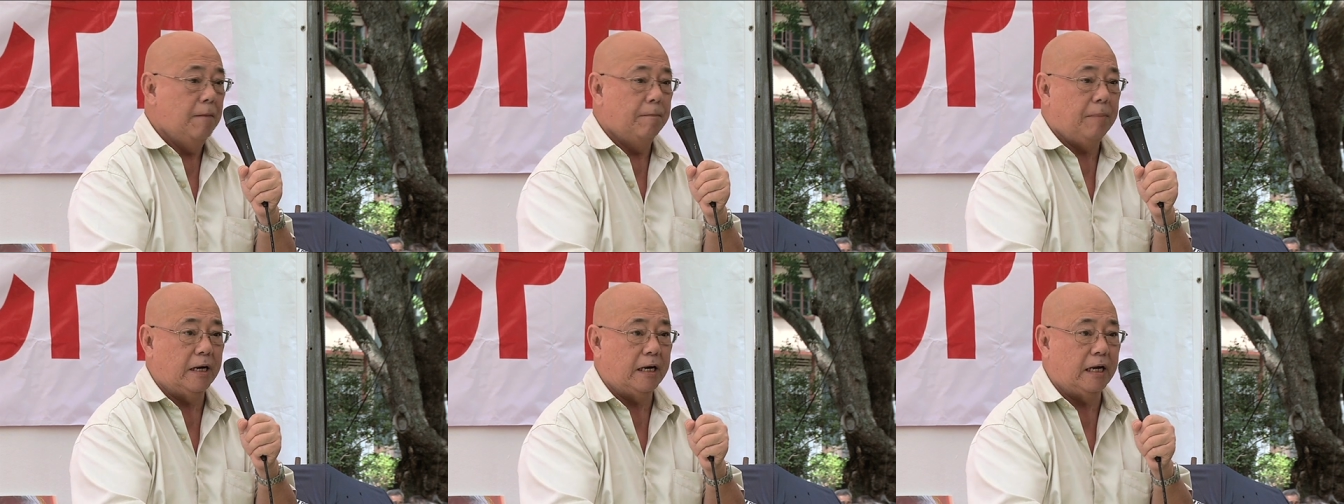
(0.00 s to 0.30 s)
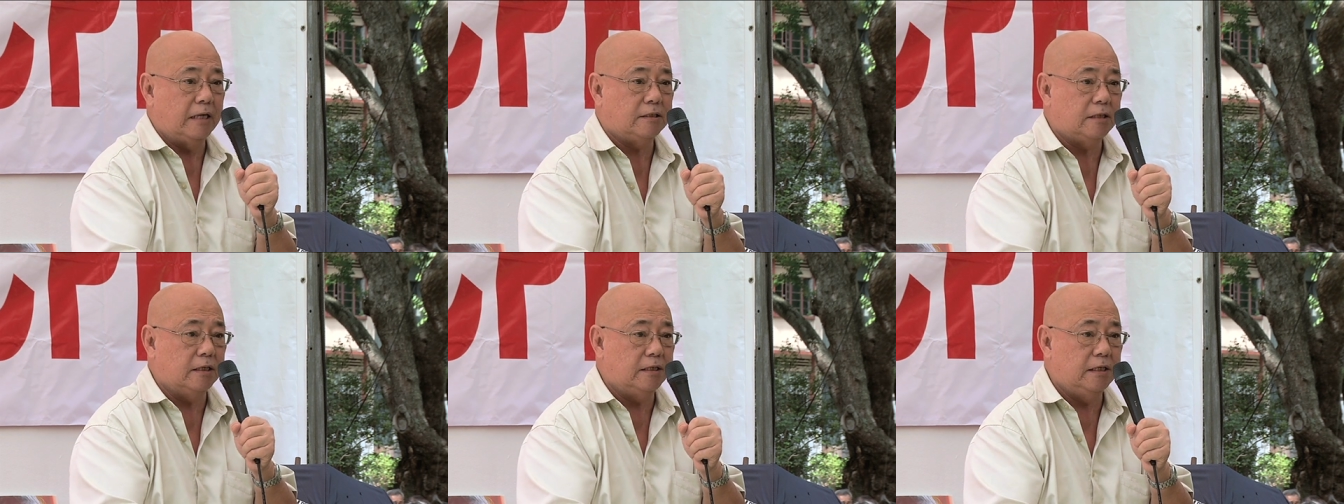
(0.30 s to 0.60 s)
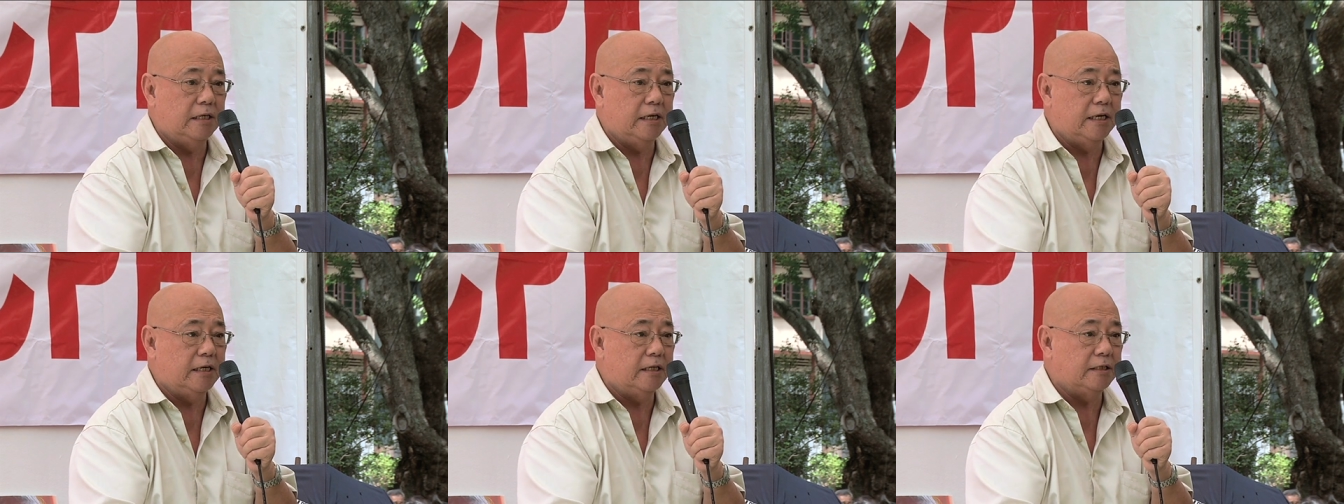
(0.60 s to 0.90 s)
But as the
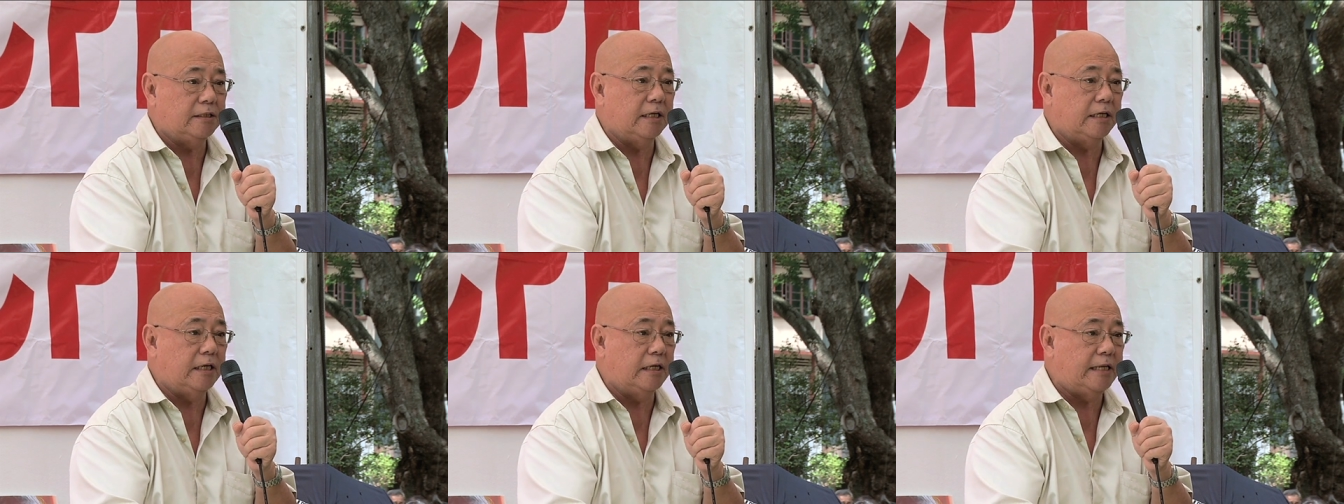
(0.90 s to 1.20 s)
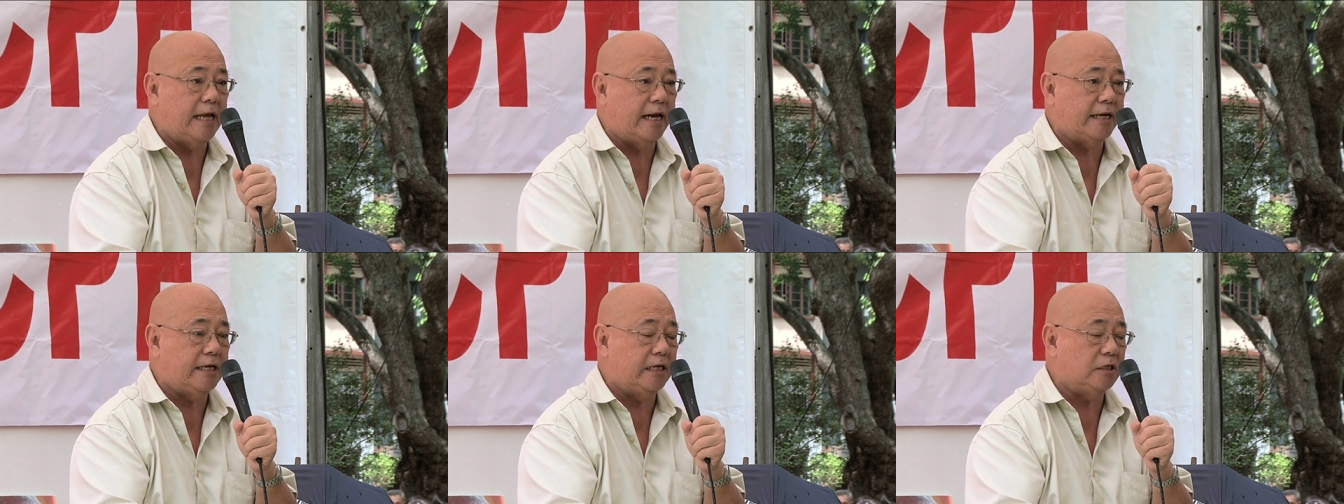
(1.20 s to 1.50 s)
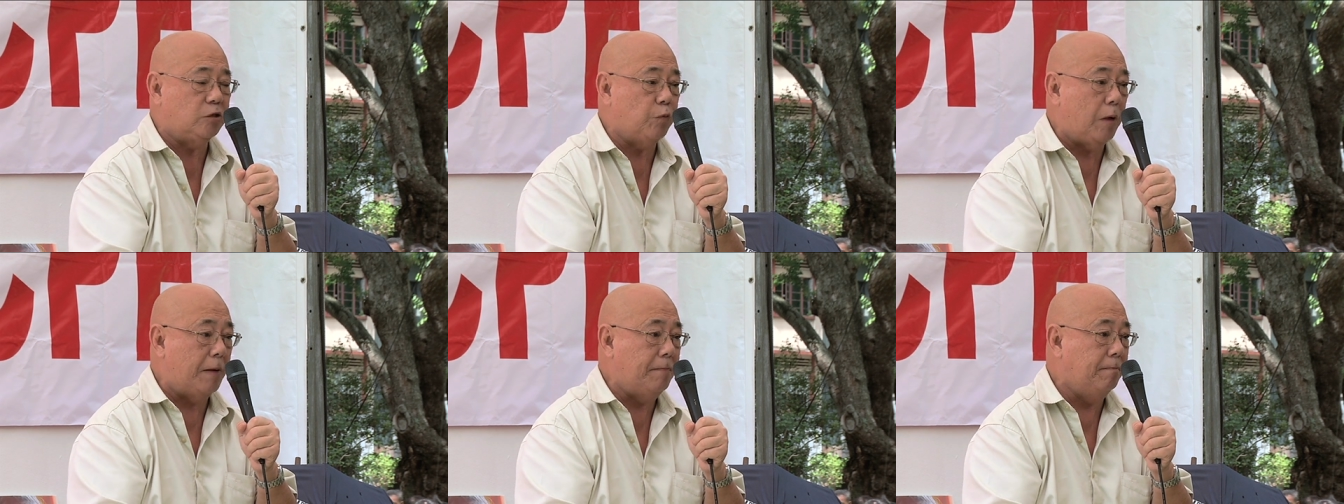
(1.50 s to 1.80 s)
years and the
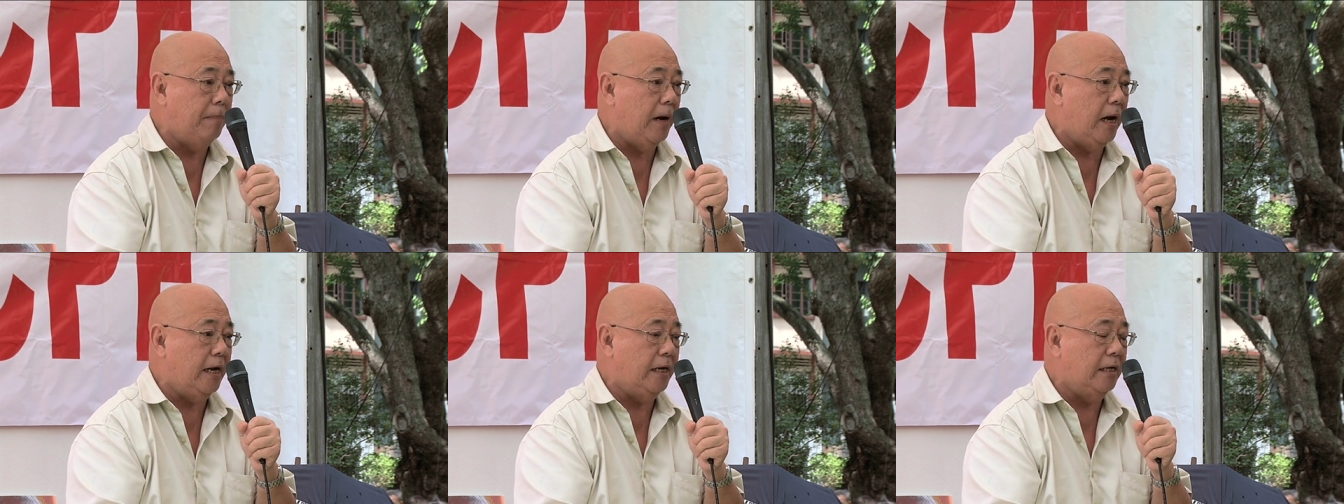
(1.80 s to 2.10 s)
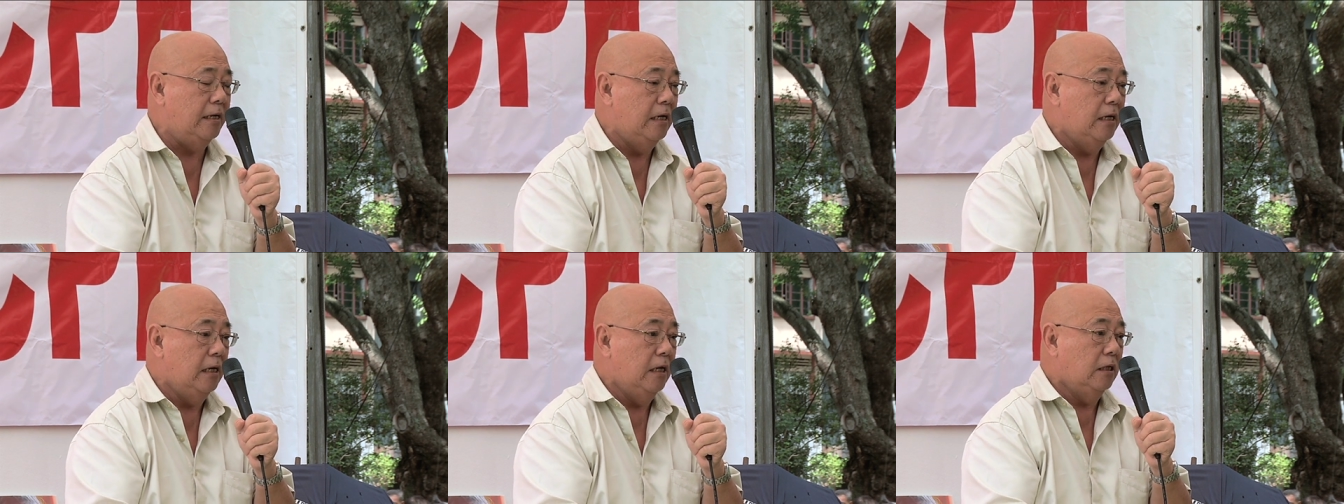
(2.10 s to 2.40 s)
decades went by,